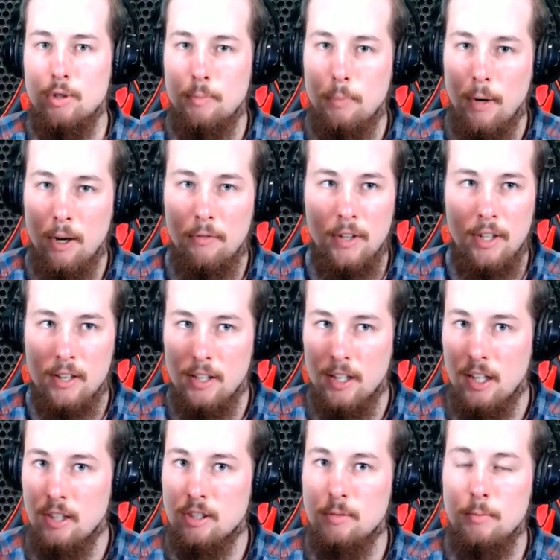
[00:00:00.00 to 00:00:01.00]
perfectly
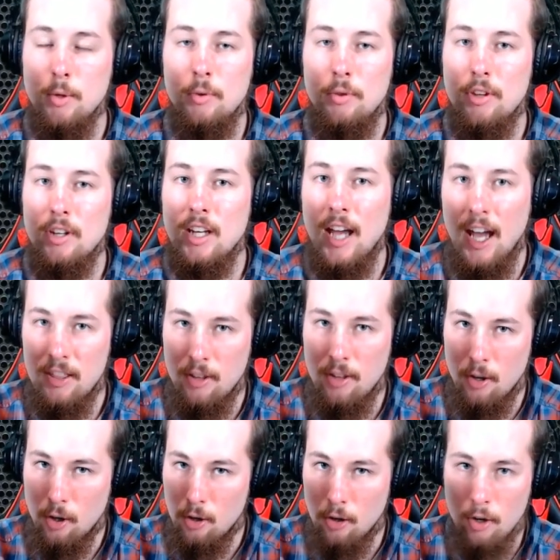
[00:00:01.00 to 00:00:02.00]
and smoothly, and
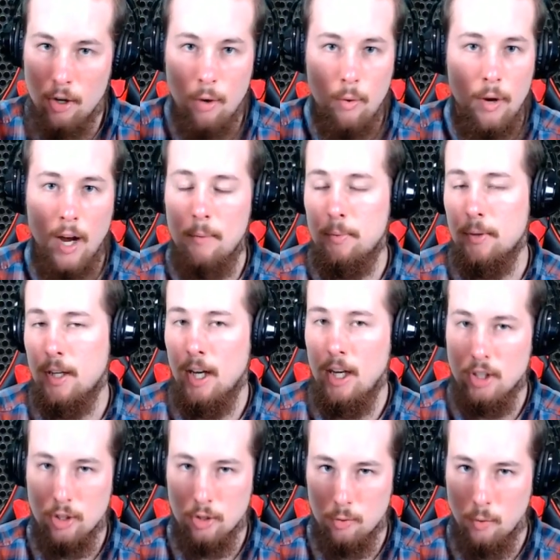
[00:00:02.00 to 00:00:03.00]
there are no
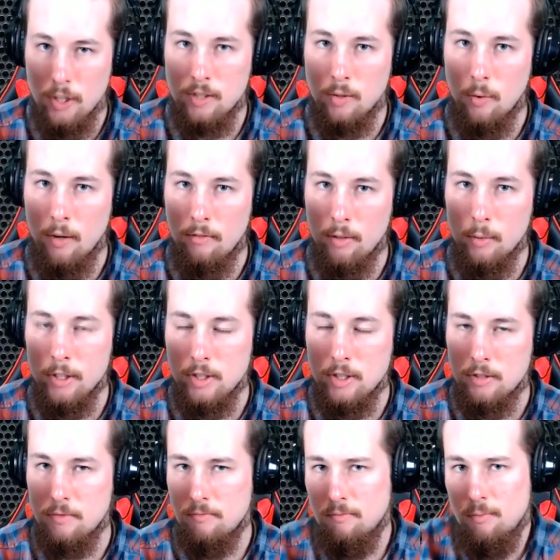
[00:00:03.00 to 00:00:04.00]
complications whatsoever,
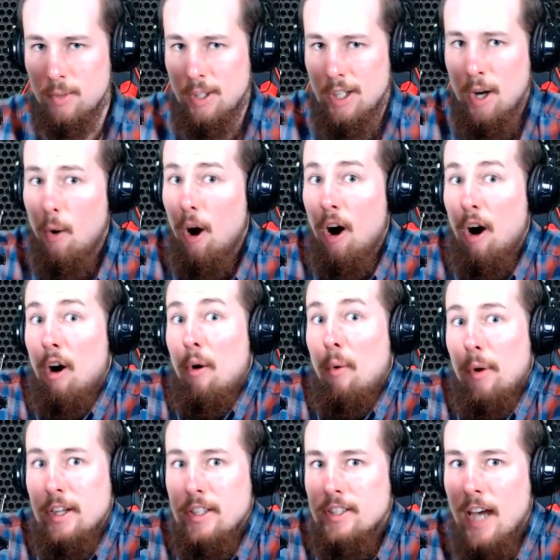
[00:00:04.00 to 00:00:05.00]
which we know
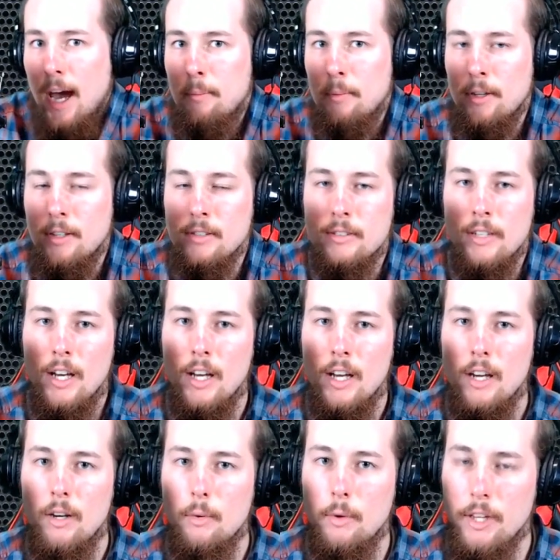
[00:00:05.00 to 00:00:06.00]
always happens
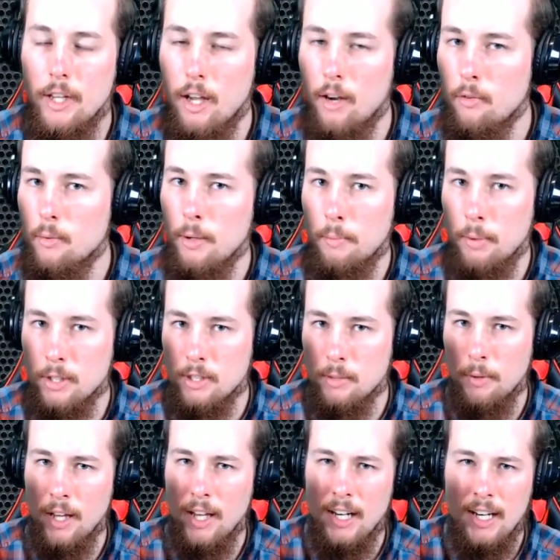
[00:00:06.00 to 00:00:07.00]
when the government puts a
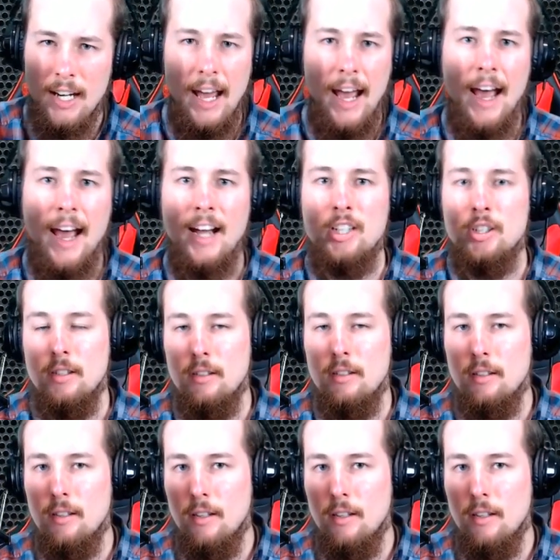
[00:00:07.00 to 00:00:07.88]
plan into action.